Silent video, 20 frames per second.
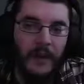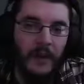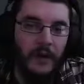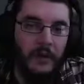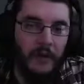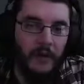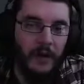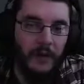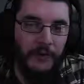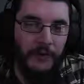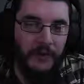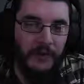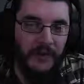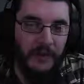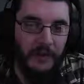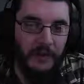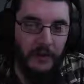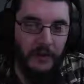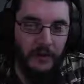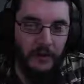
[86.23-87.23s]
We also
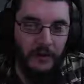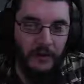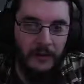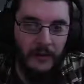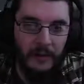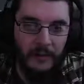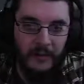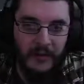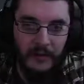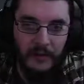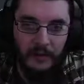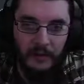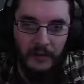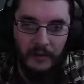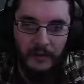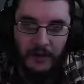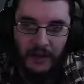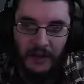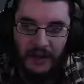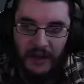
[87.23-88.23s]
said in our earlier update that we
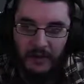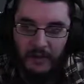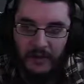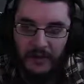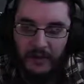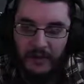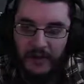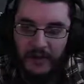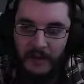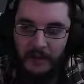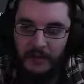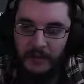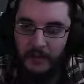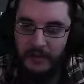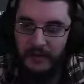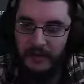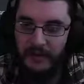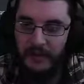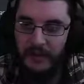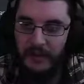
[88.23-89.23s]
were not happy with the game
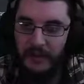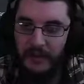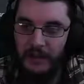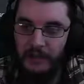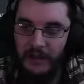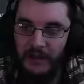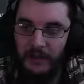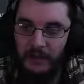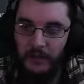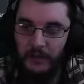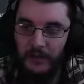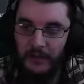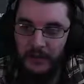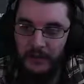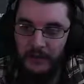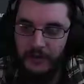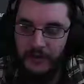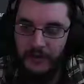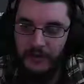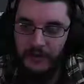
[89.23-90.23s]
stability and that we have work
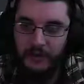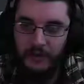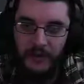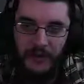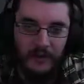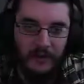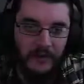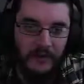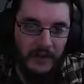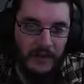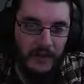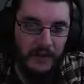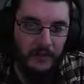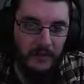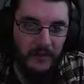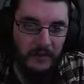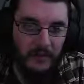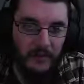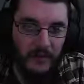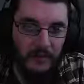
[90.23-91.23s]
left to do. That said,
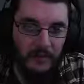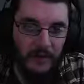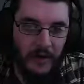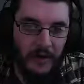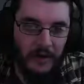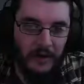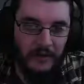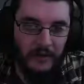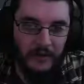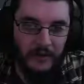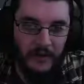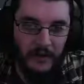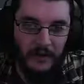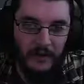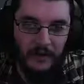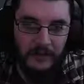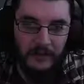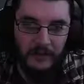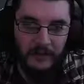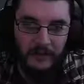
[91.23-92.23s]
we have made progress in the
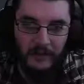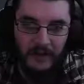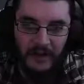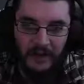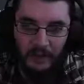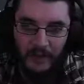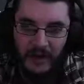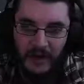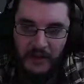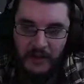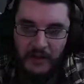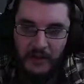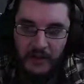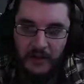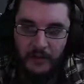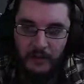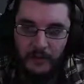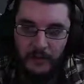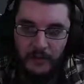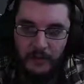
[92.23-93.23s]
area since the last patch and
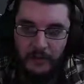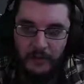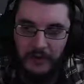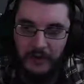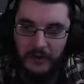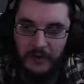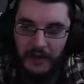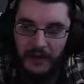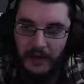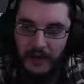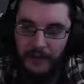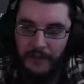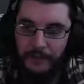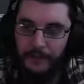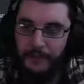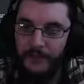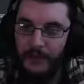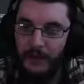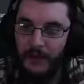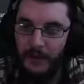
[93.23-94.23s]
the one deployed today.
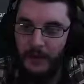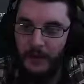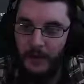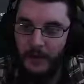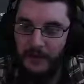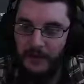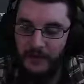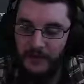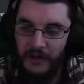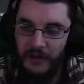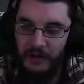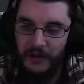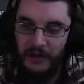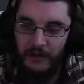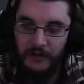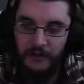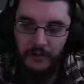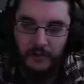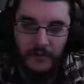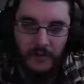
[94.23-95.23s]
We hope this
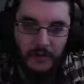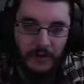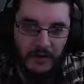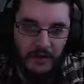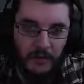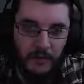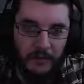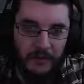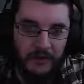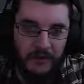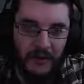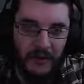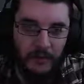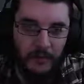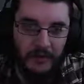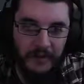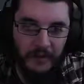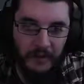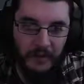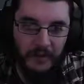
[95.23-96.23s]
translates to a much more
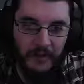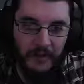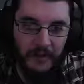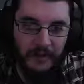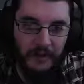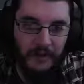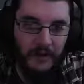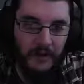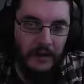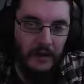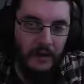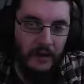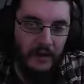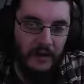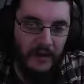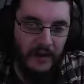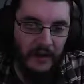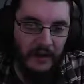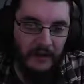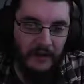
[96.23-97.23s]
stable experience.
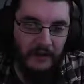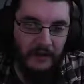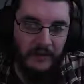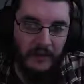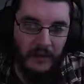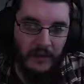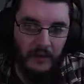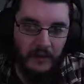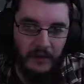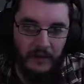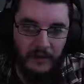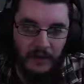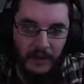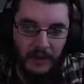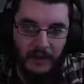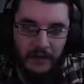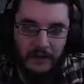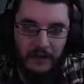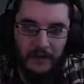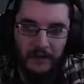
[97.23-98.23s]
That isn't to say we are
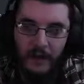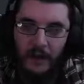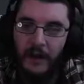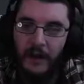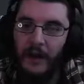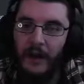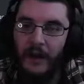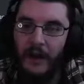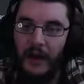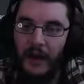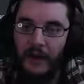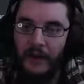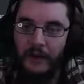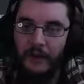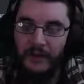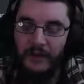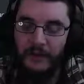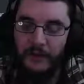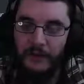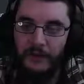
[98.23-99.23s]
done, and there
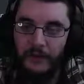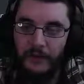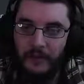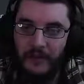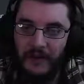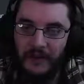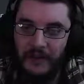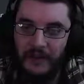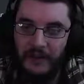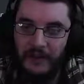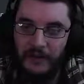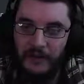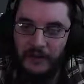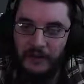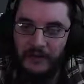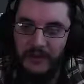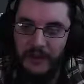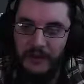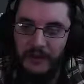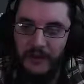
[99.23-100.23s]
are still a few pesky
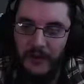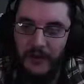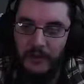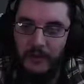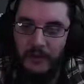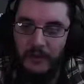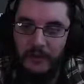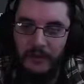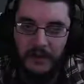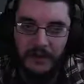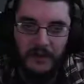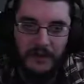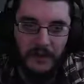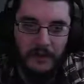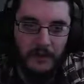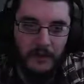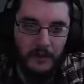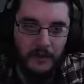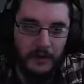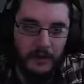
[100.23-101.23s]
issues out there we will
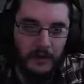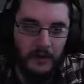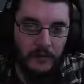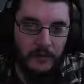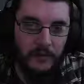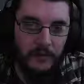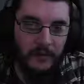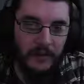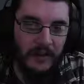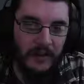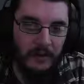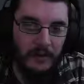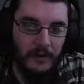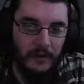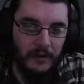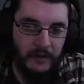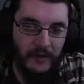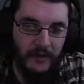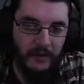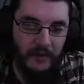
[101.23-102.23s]
continue to work through as we
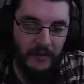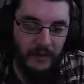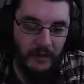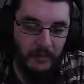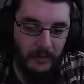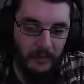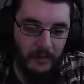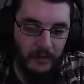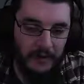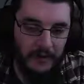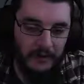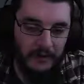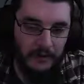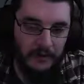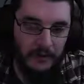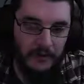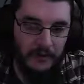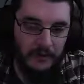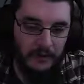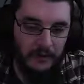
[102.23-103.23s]
look to have a stable
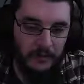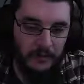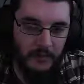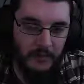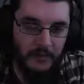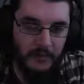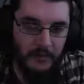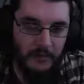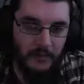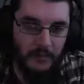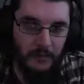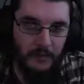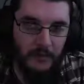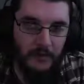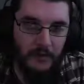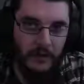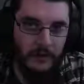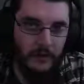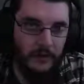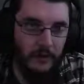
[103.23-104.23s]
release. Just move
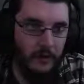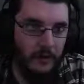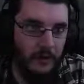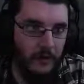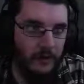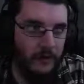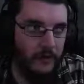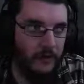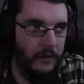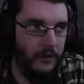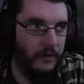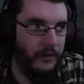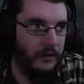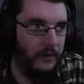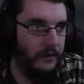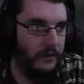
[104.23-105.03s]
this over.